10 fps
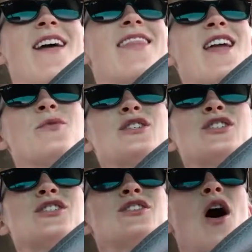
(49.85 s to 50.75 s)
They were
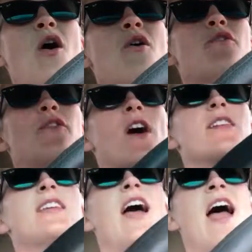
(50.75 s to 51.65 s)
so
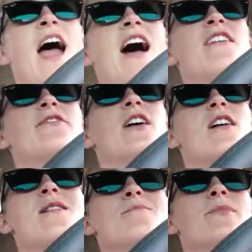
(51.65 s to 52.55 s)
fun to have,
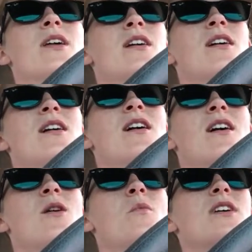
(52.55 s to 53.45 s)

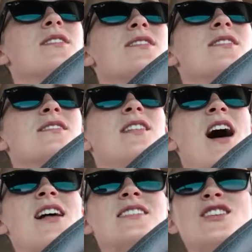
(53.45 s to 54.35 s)
but
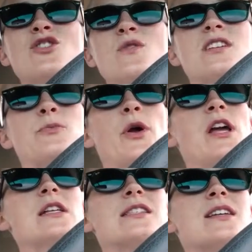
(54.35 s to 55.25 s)
lots of new
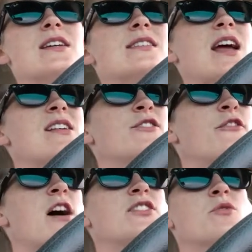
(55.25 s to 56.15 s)
experiences as a
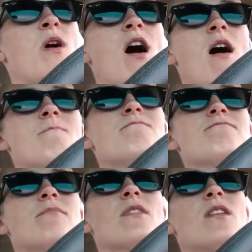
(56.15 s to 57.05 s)
foster
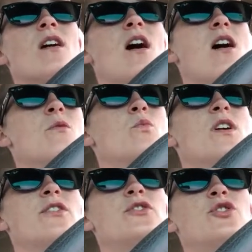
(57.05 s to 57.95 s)
mom,
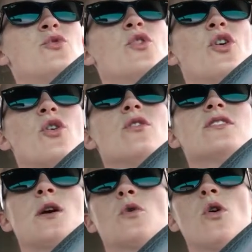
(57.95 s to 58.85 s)
with 2
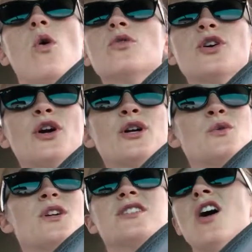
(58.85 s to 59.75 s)
girls that were older,
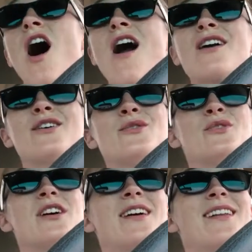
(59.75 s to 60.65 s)
who could talk,
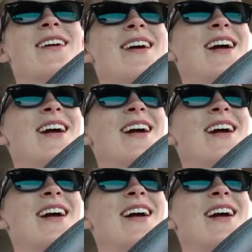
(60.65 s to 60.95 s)
who could